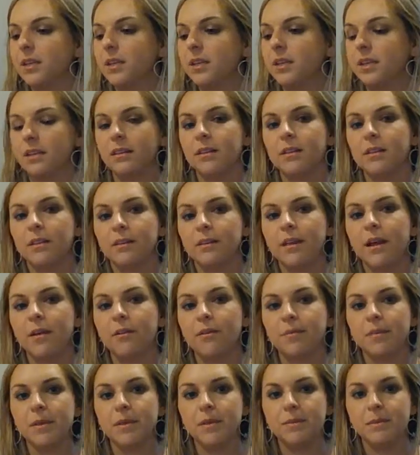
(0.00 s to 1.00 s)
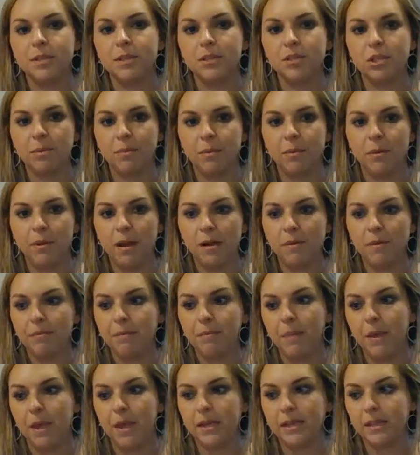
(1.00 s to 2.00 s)
then that would be the cheaper route.
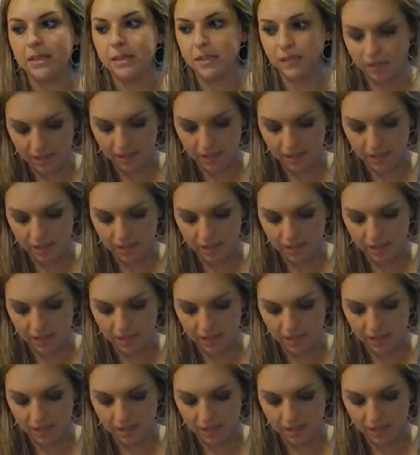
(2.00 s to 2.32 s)
But